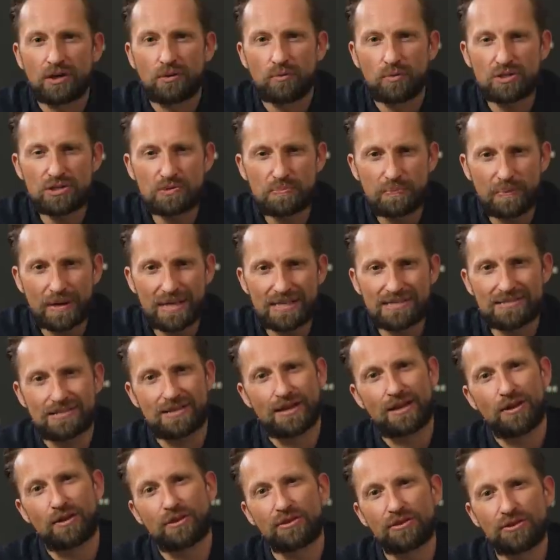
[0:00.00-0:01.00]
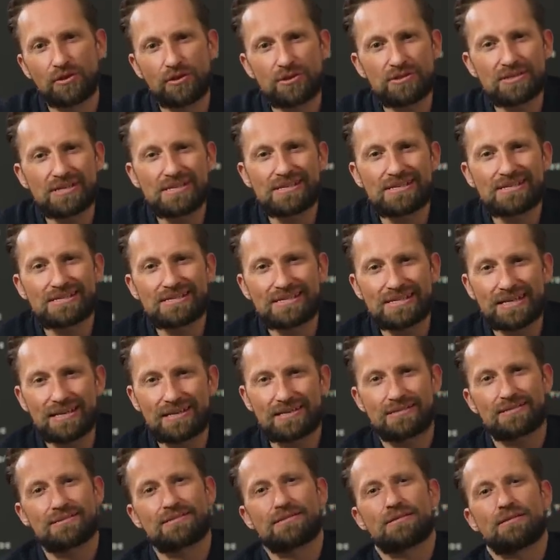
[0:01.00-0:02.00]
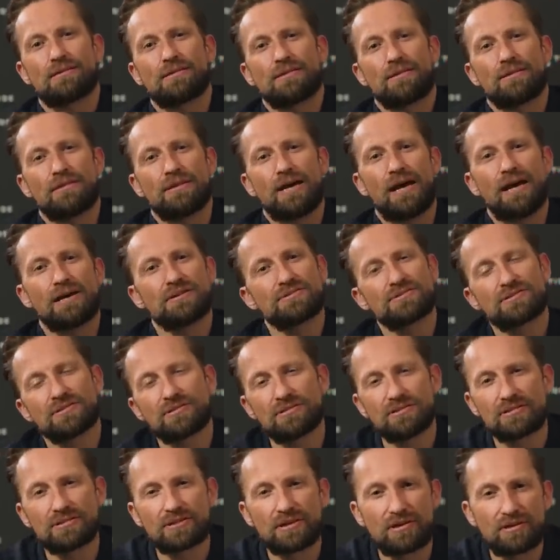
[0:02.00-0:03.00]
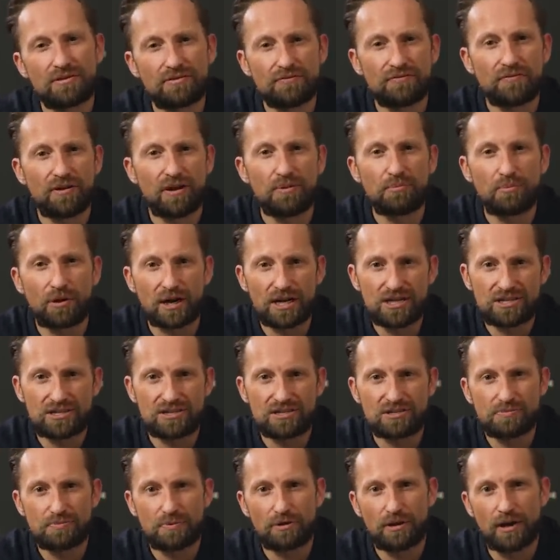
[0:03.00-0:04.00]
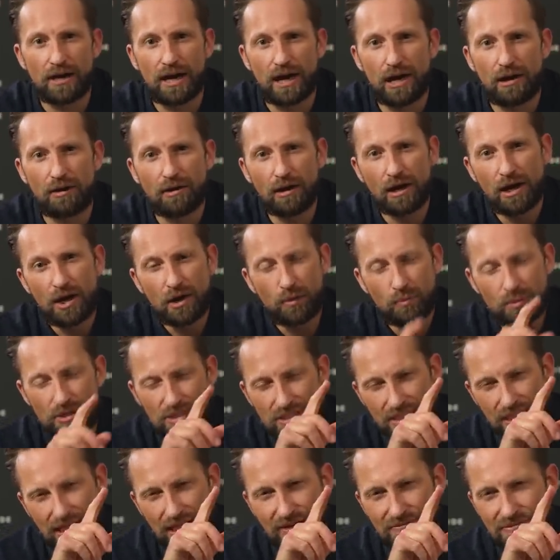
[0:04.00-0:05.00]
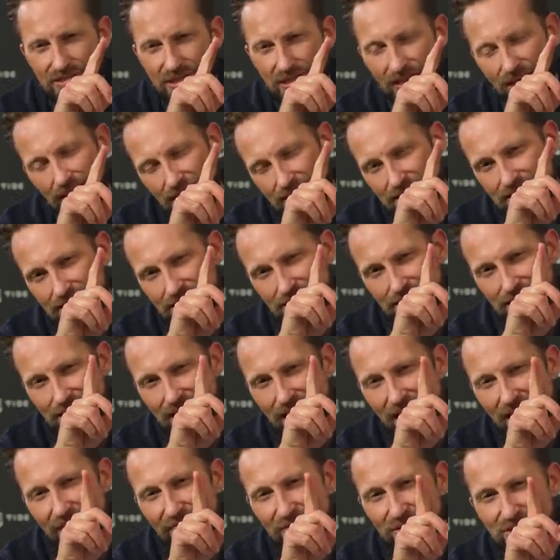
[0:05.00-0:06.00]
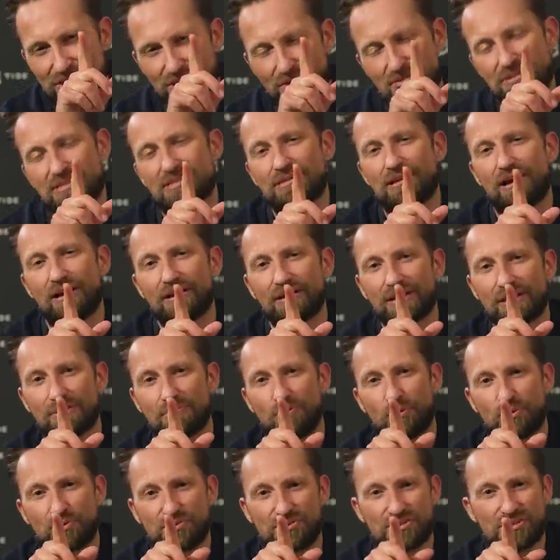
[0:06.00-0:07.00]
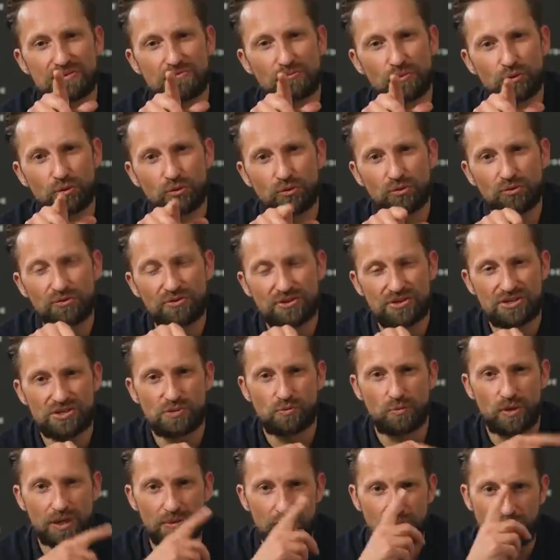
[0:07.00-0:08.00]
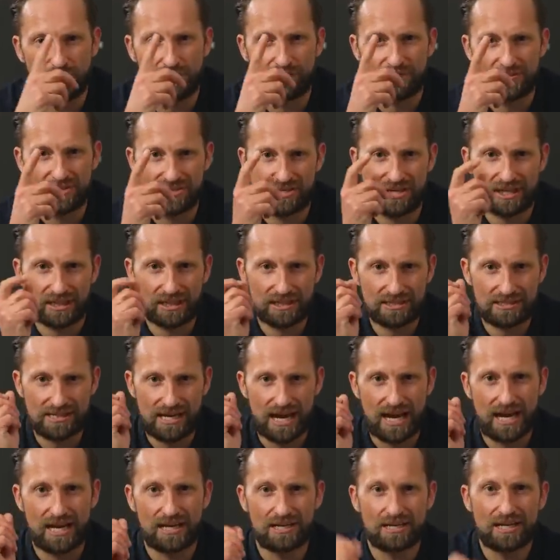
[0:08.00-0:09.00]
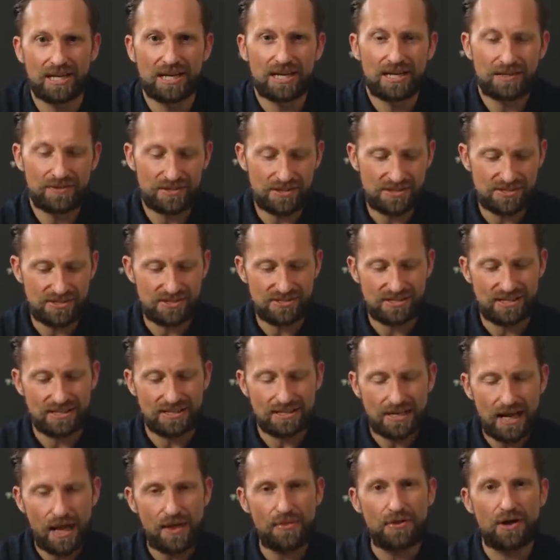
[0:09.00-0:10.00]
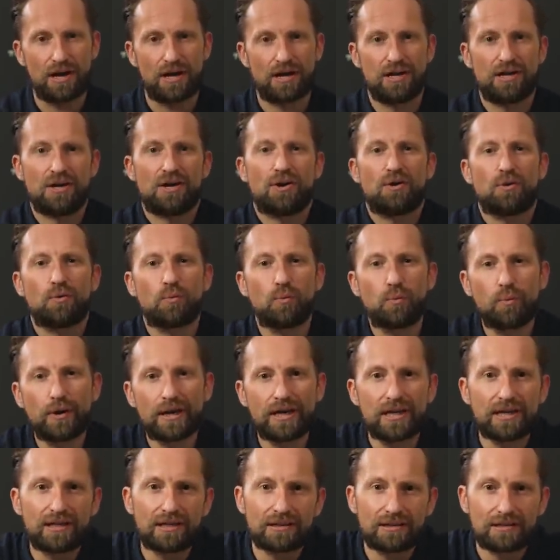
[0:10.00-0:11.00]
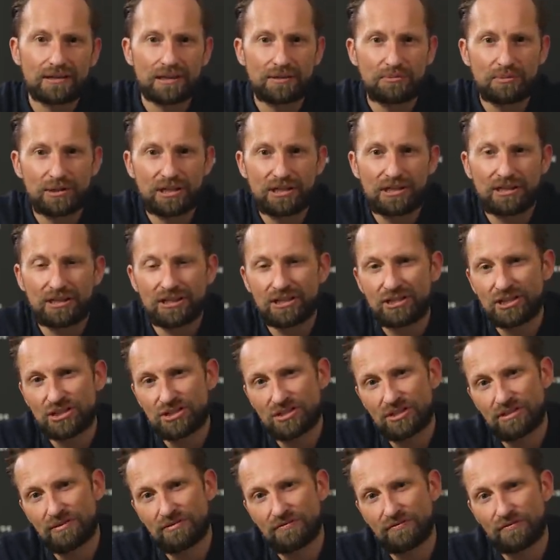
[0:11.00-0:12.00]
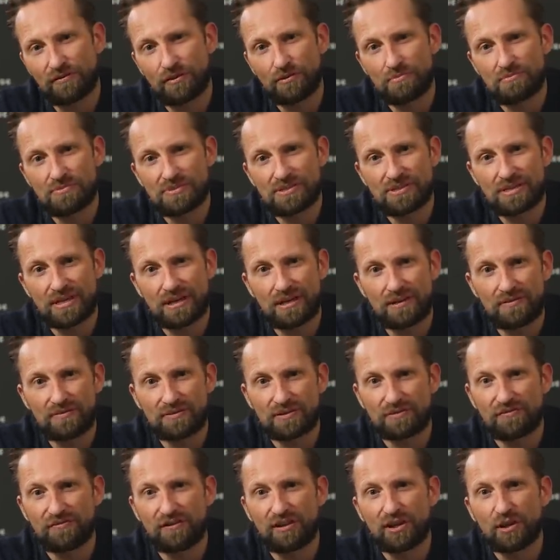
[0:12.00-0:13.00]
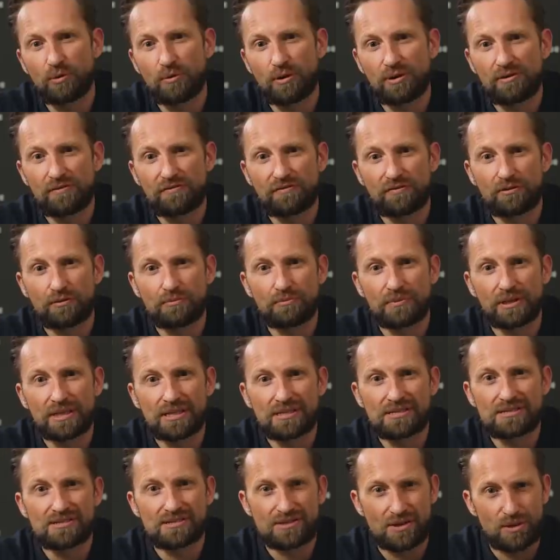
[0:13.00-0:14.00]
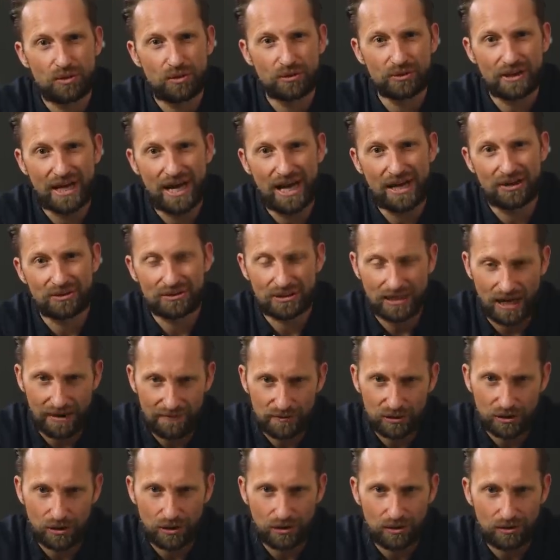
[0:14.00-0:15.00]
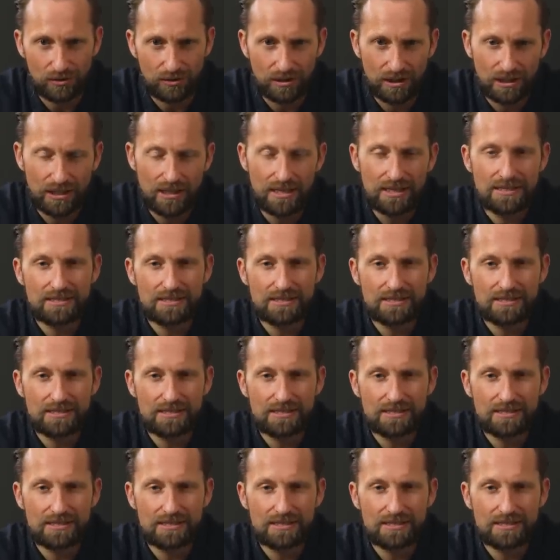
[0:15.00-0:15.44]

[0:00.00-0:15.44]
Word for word: which beats at thirty-six thousand vibrations per hour, which gives it a ever so slightly more smooth sweep of the seconds hand. This is another winning limited edition from Zenith to follow on from the sold out CoverGirl,